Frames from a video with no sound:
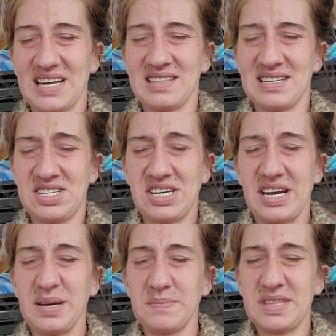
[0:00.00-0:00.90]
the
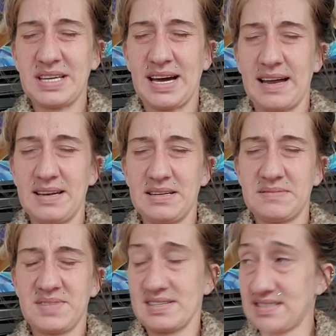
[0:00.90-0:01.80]
shame that
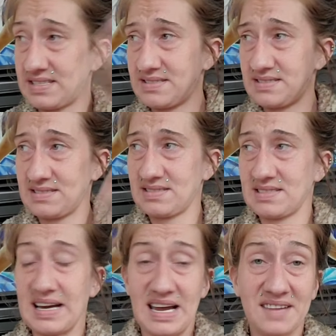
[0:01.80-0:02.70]
just,
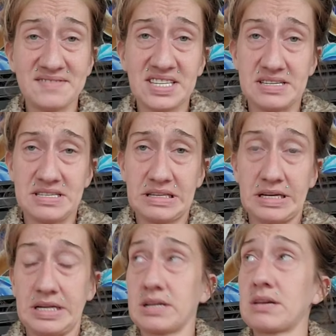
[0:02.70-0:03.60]
I have this,
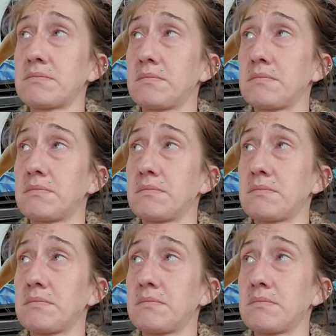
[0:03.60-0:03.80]
like,